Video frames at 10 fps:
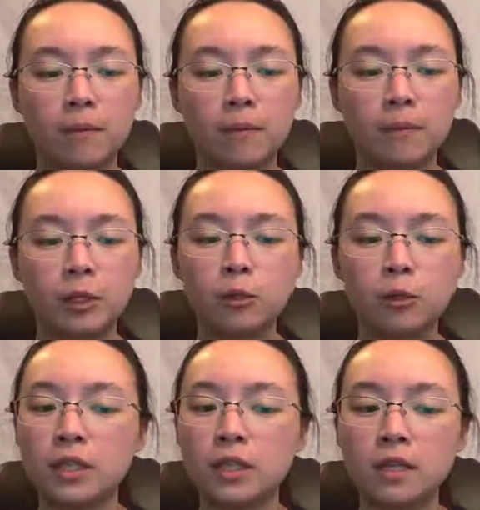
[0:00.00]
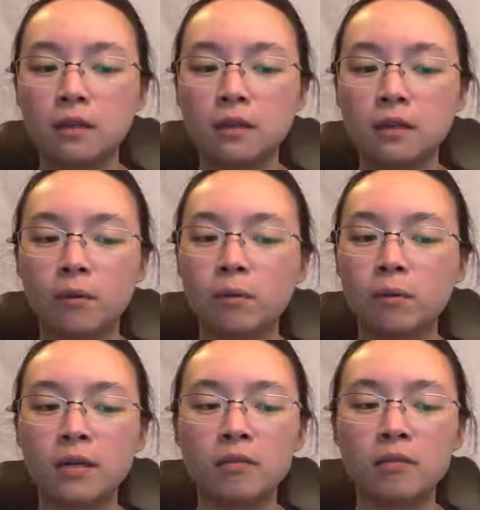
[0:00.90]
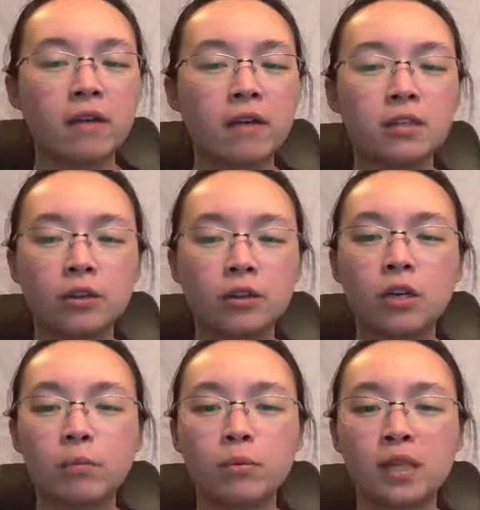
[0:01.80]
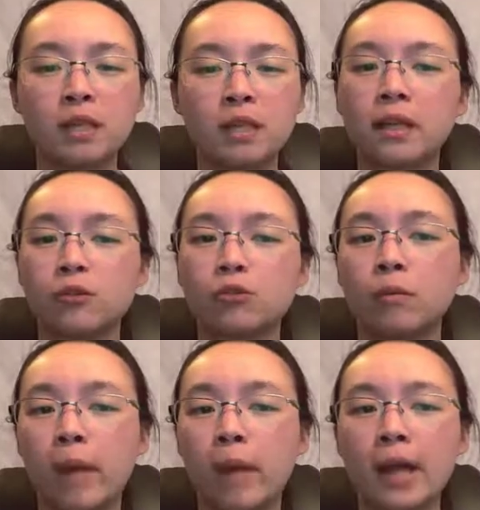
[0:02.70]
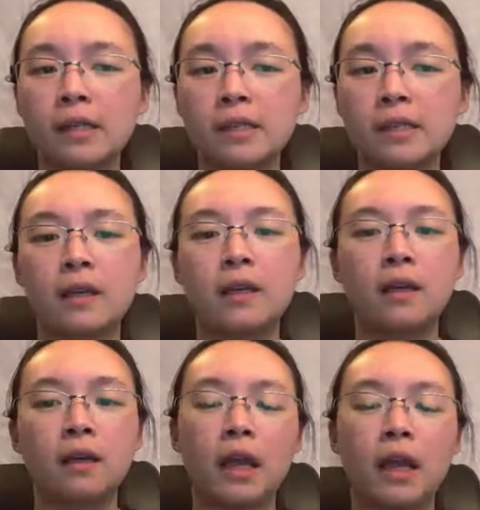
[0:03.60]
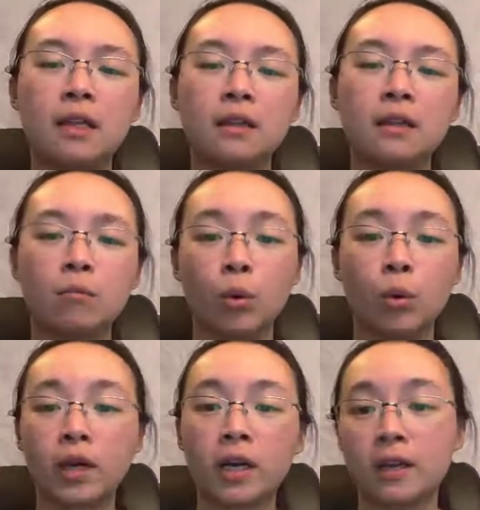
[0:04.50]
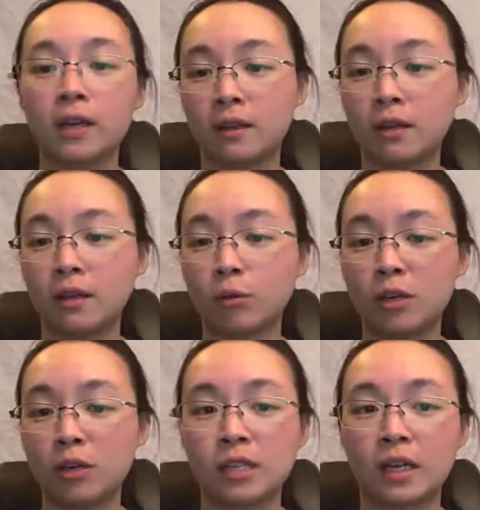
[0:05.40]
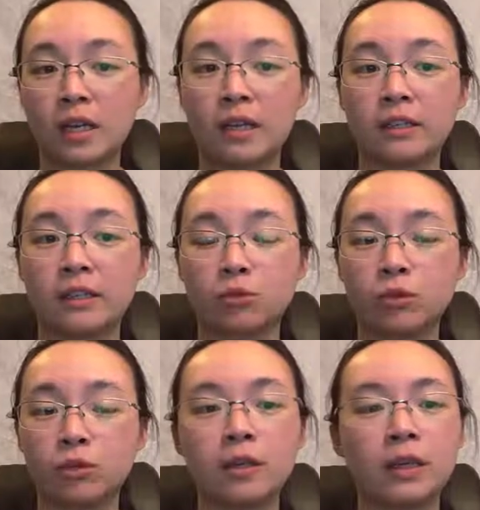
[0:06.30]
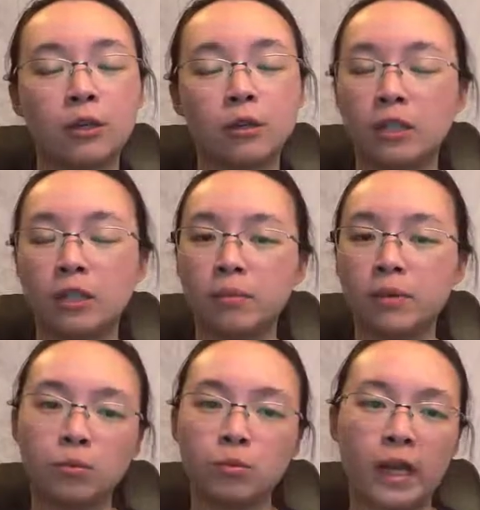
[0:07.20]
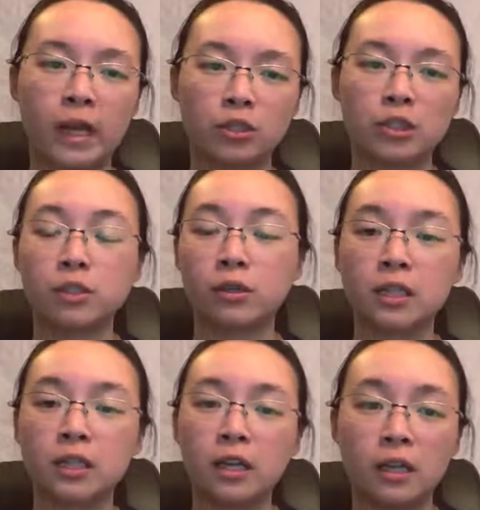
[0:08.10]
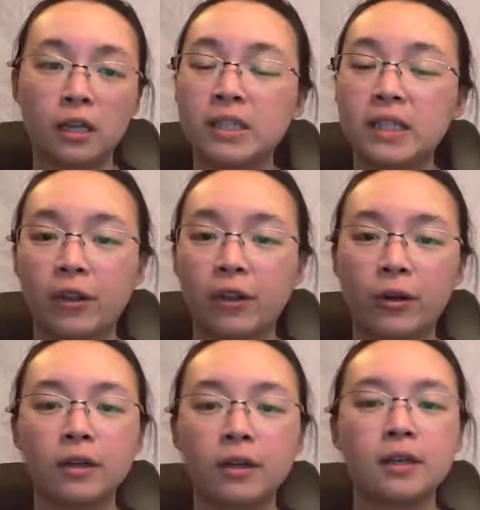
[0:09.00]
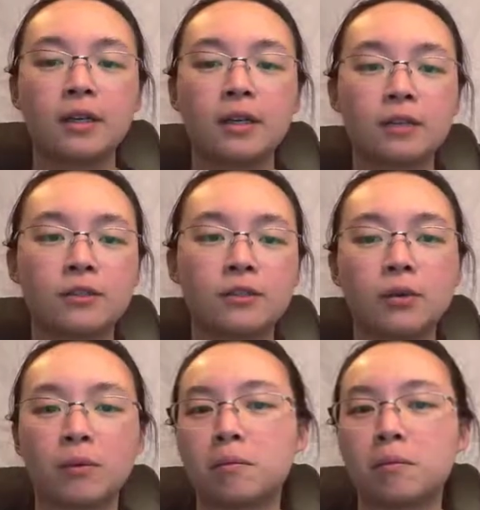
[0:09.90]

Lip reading: usually there would be 5 to 30% cholesterol max. Anything more than 30% cholesterol and your lipids will actually start to clump together. So